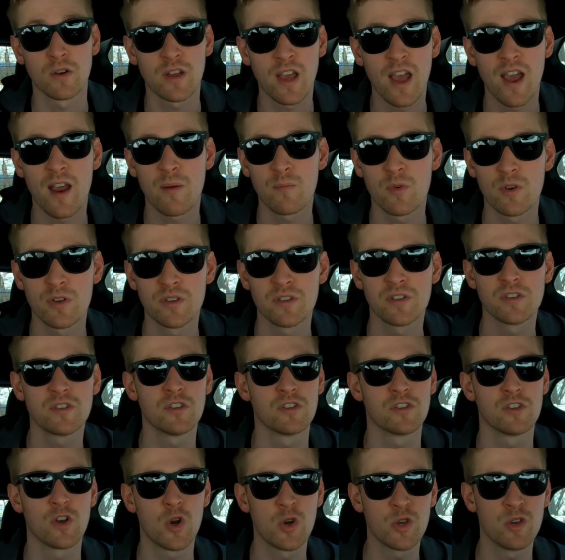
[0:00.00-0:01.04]
cameras to
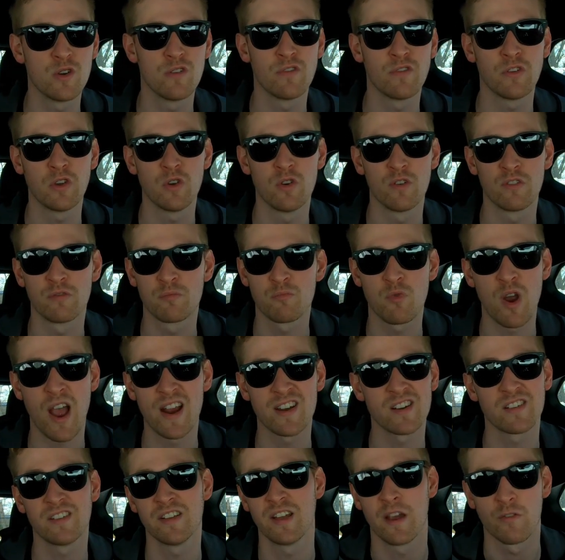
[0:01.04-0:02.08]
show you a view of
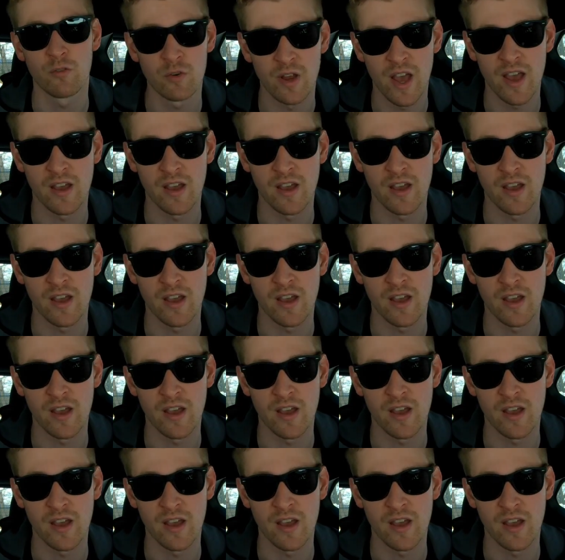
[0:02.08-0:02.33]
practically every